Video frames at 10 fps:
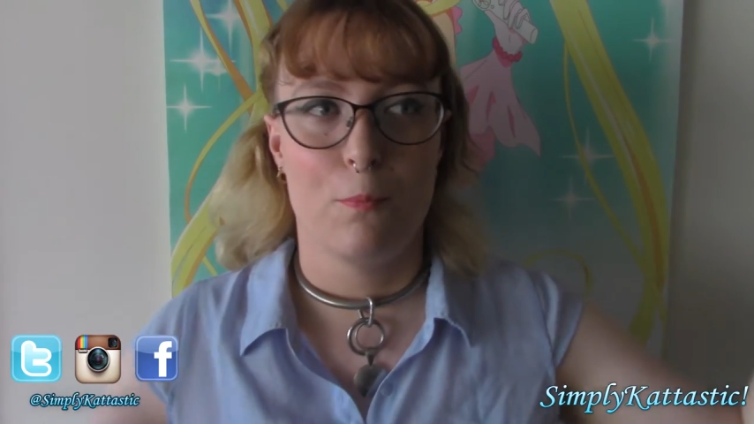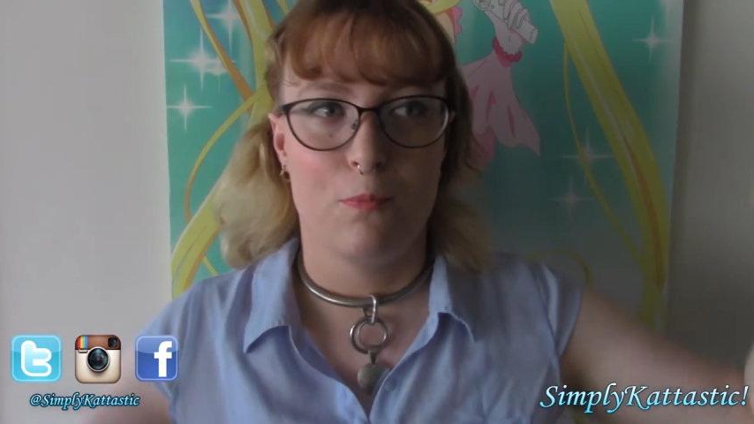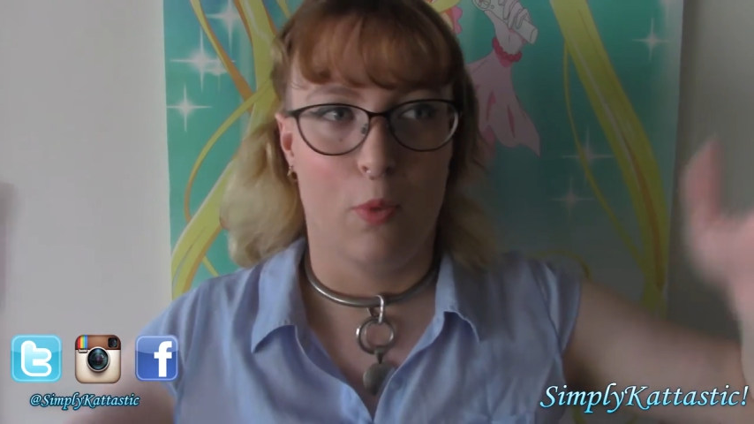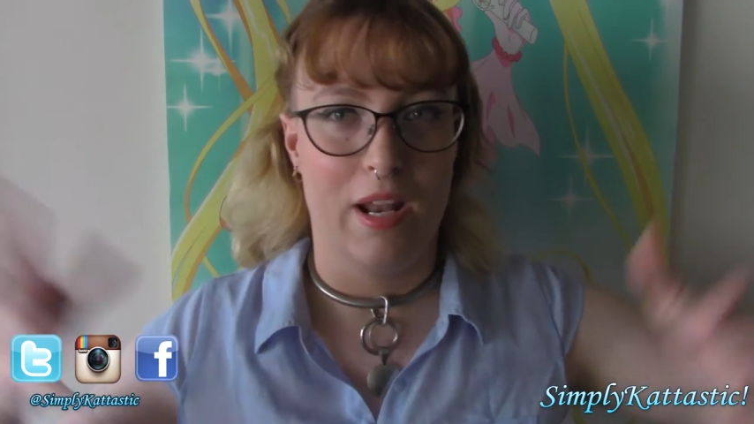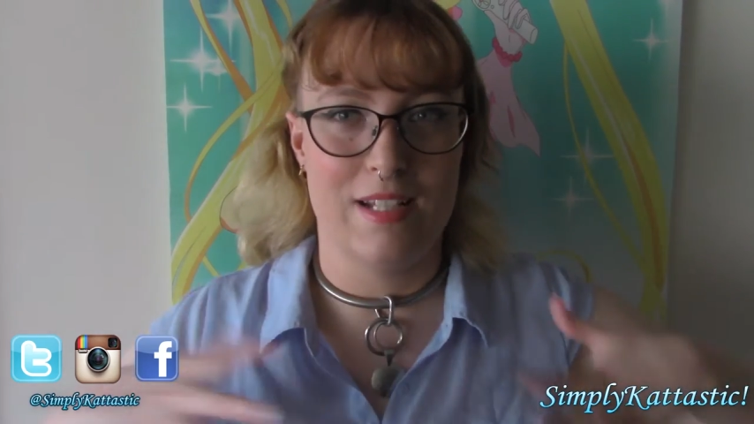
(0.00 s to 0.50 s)

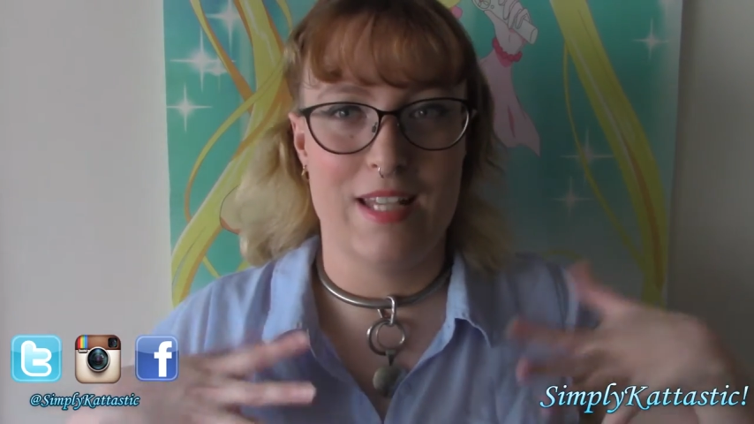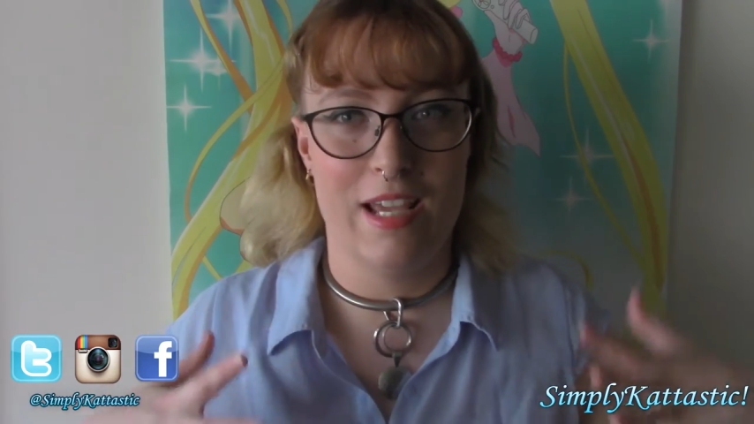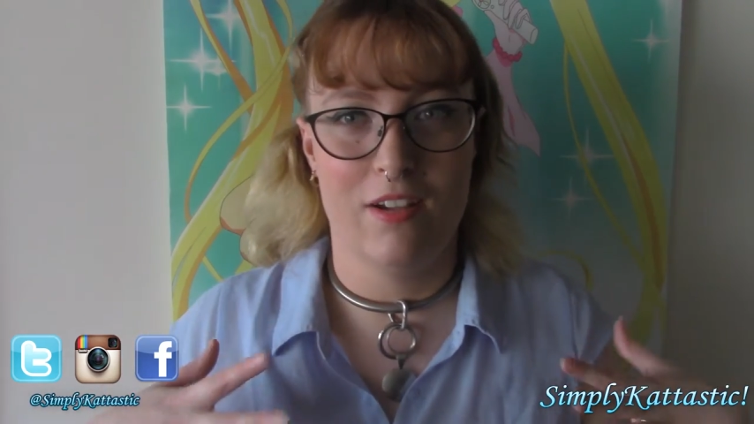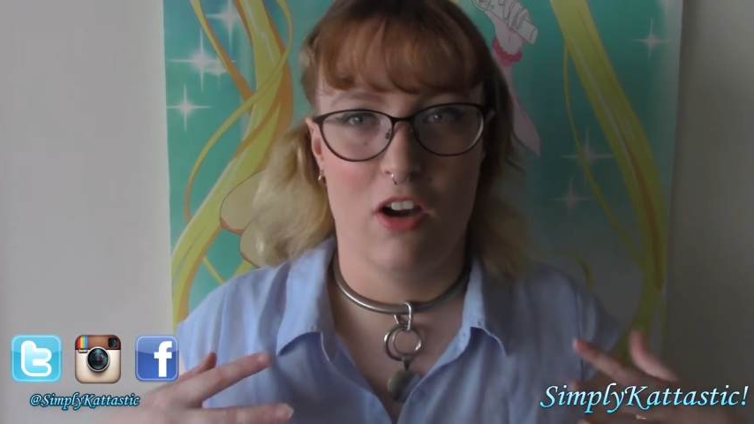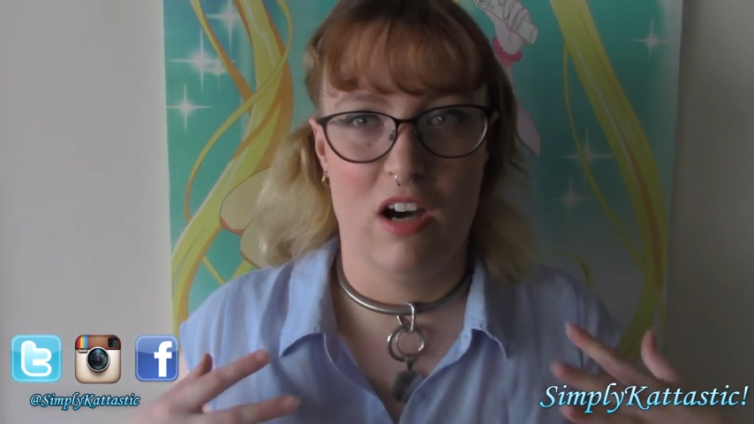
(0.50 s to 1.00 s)
When I
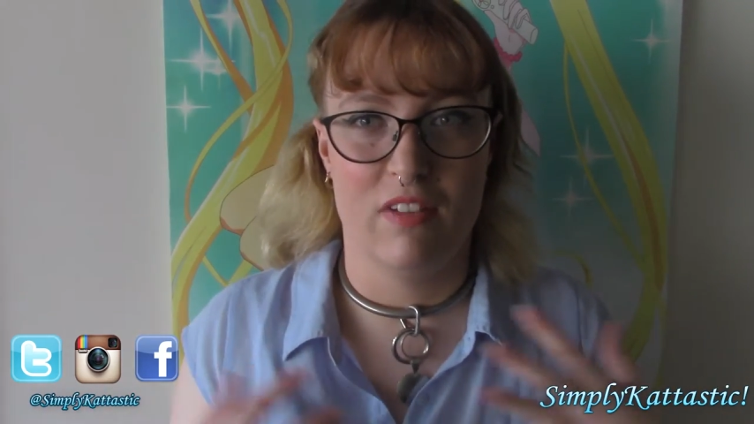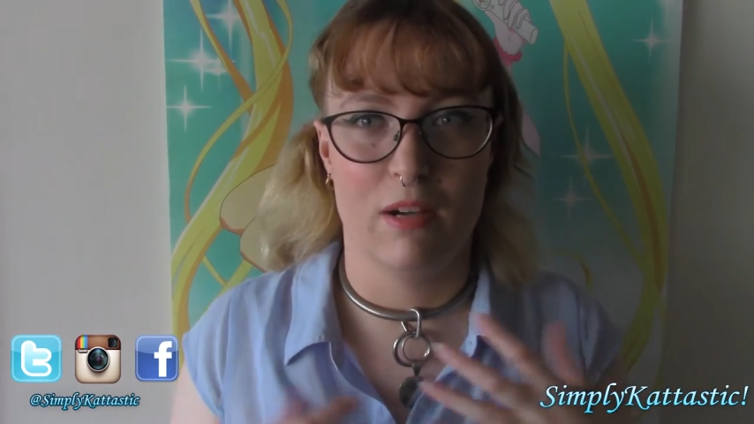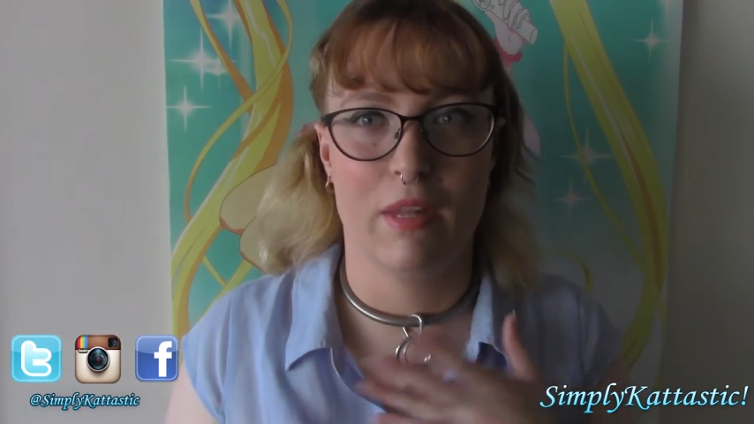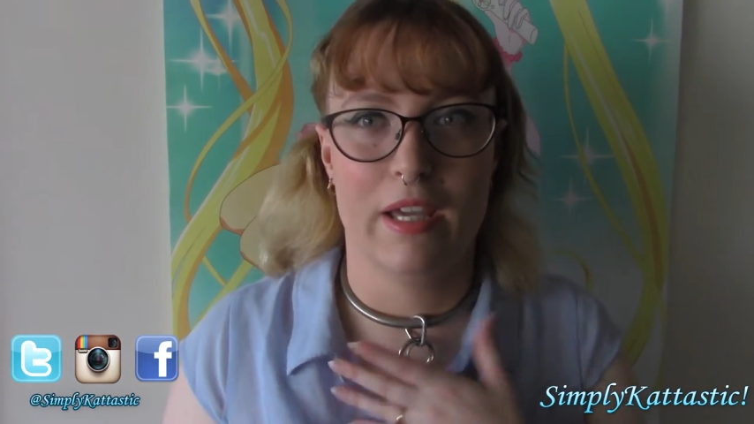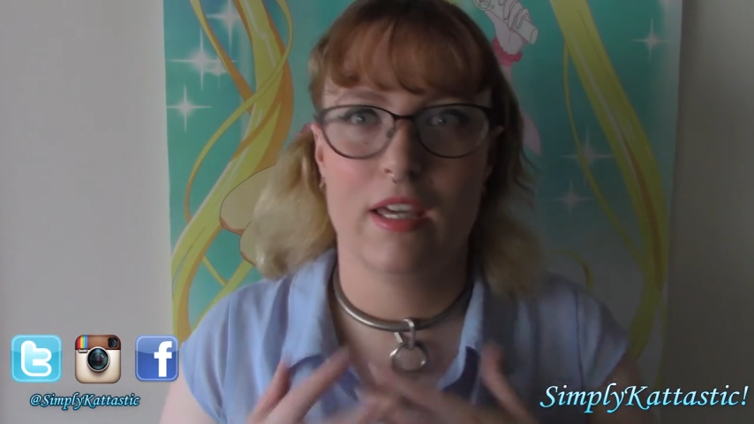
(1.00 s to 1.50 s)
take it off,
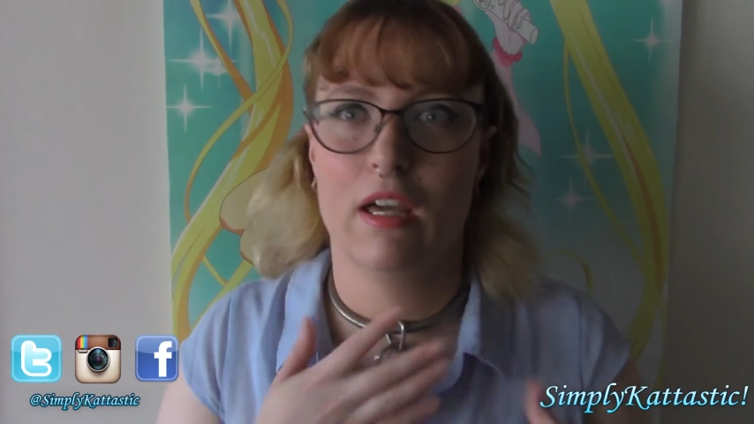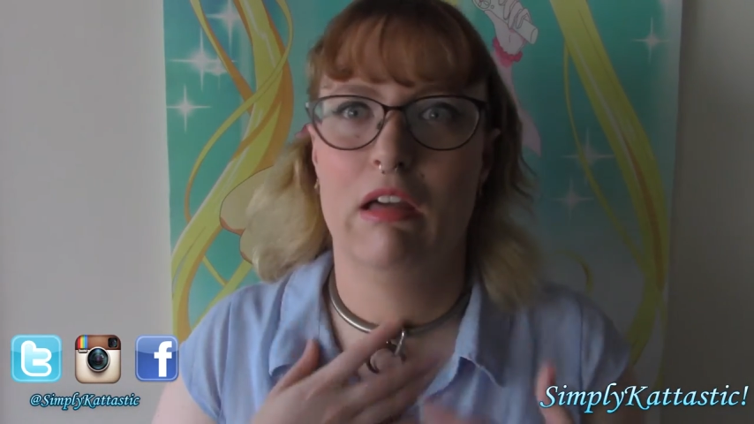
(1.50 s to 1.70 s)
I'm like,